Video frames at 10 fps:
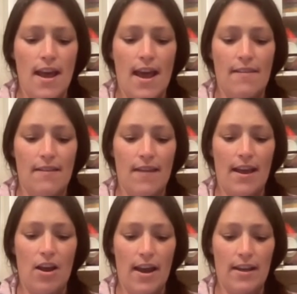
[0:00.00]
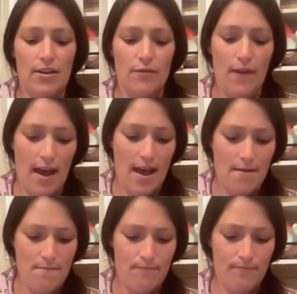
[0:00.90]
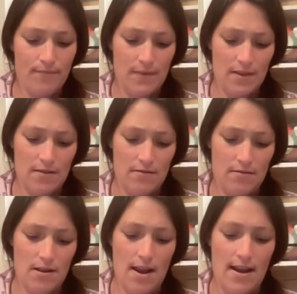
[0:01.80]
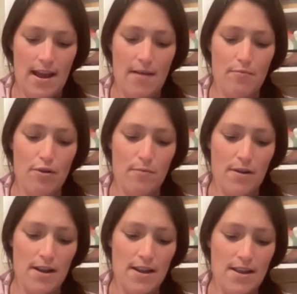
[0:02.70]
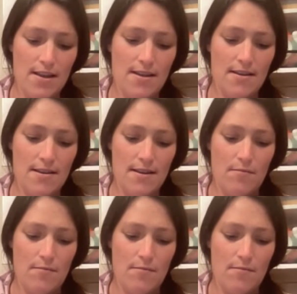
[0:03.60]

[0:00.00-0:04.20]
and then that kind of line it up properly,